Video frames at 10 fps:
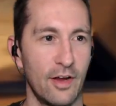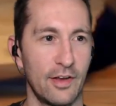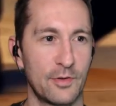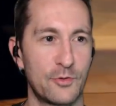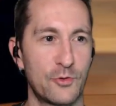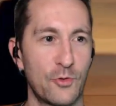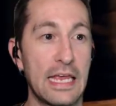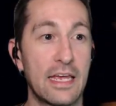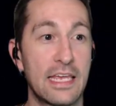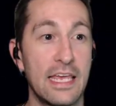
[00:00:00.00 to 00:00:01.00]
All right, so
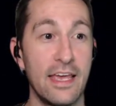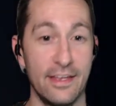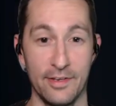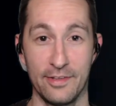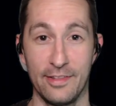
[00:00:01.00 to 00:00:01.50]
trying again.